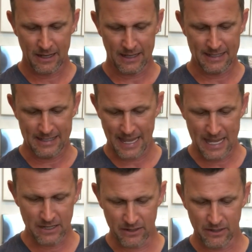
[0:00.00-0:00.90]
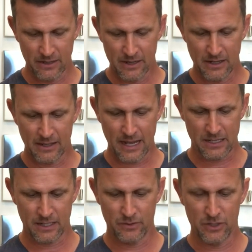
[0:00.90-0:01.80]
container that
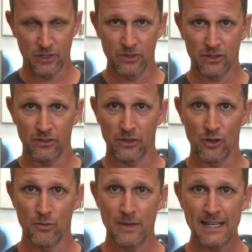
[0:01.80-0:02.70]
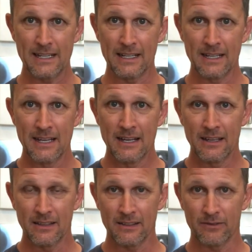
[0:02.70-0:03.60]
actually reduces the humidity
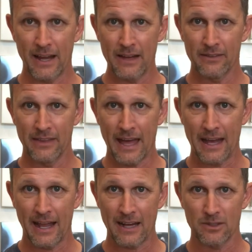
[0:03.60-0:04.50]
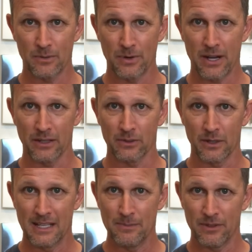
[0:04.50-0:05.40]
that's around that actual product, so
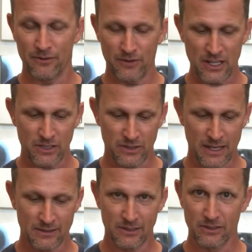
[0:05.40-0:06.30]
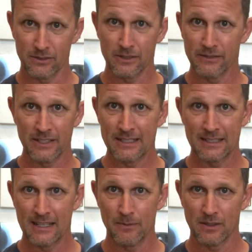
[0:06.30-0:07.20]
it keeps it fresher and healthier. You don't even need to
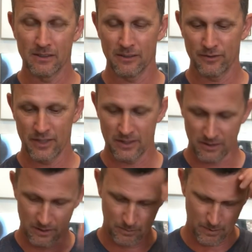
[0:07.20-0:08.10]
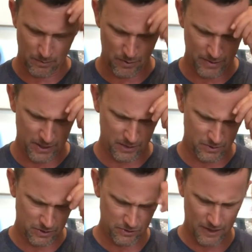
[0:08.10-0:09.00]
keep this in the fridge. There's a probiotic,
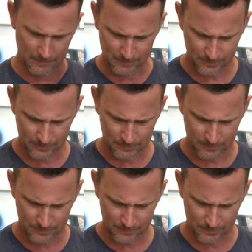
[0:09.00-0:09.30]
which is great.